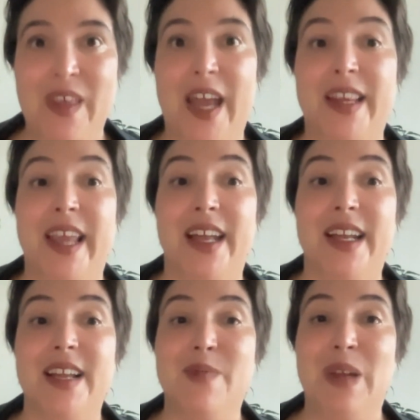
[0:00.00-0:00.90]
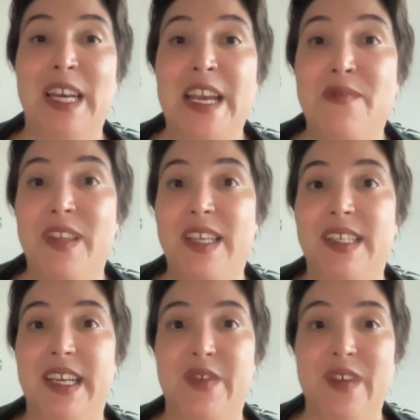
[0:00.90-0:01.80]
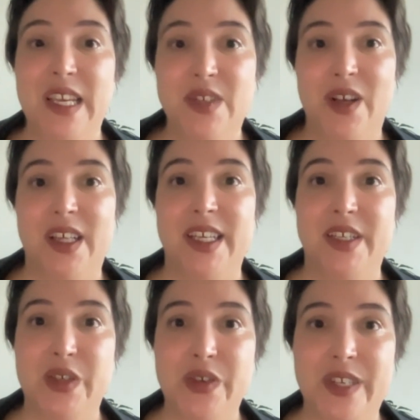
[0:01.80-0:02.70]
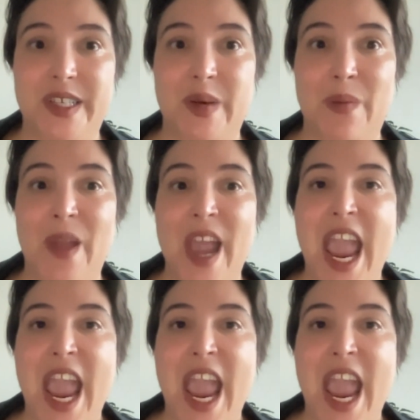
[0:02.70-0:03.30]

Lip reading: that belief in the state of Israel is Judaism,